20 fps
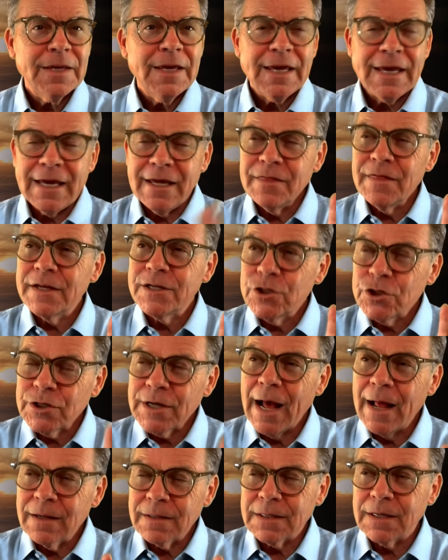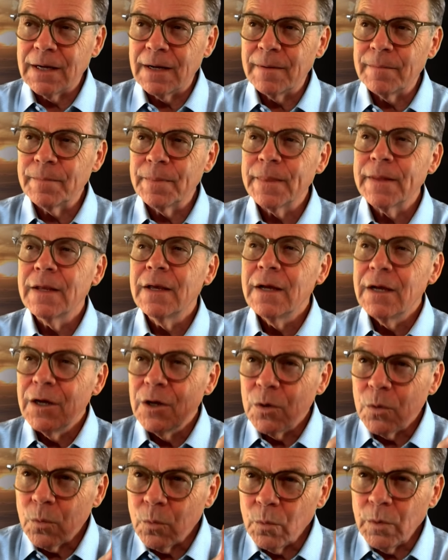He that shall come
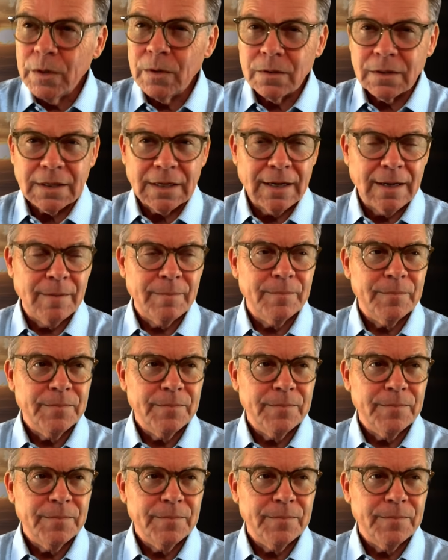will come.